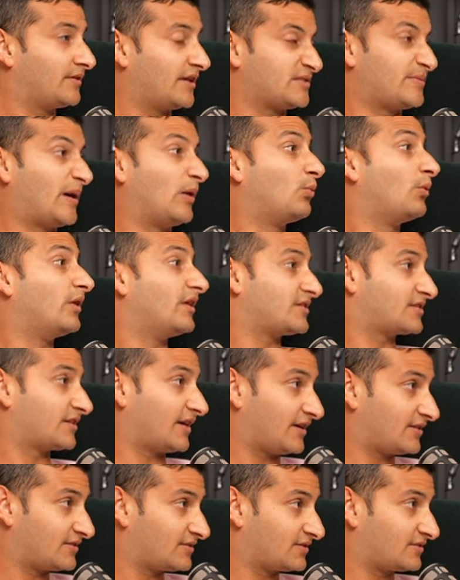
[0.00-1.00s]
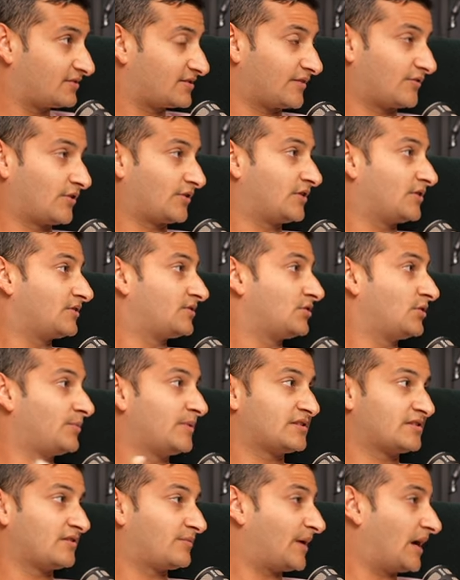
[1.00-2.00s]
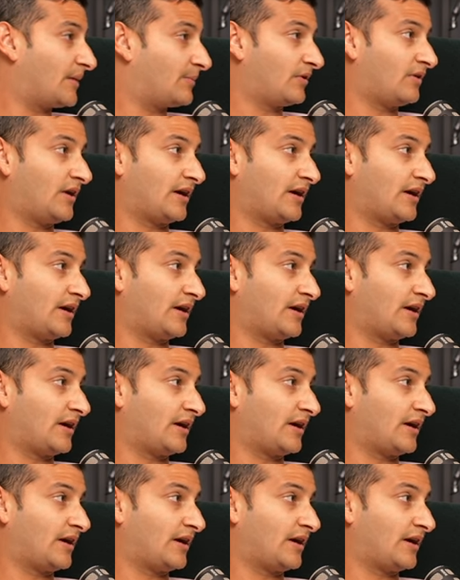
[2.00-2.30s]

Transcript: That's my worst case because I've got the two pieces of paper.